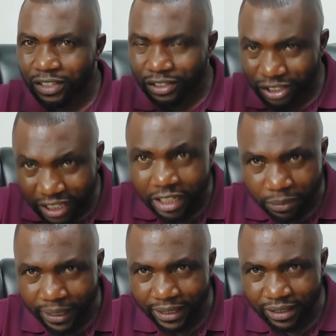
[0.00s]

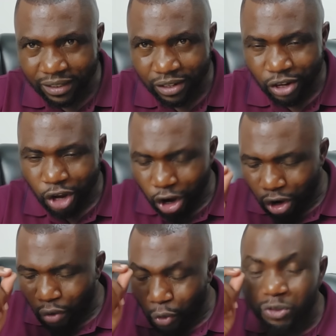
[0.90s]
statement,
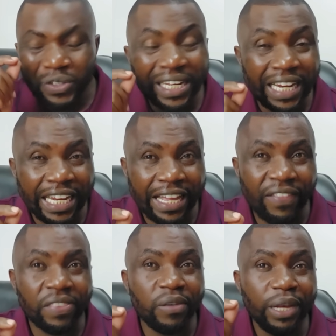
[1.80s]
was very clear
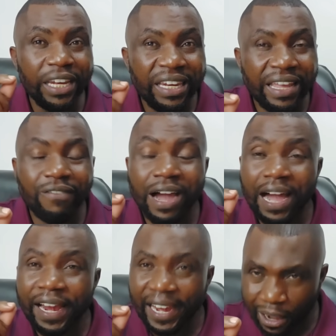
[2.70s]
that they will never
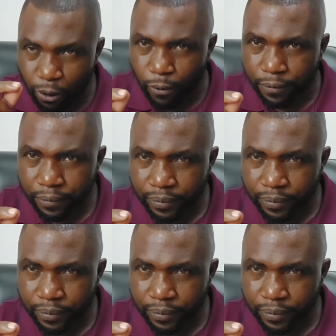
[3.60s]
allow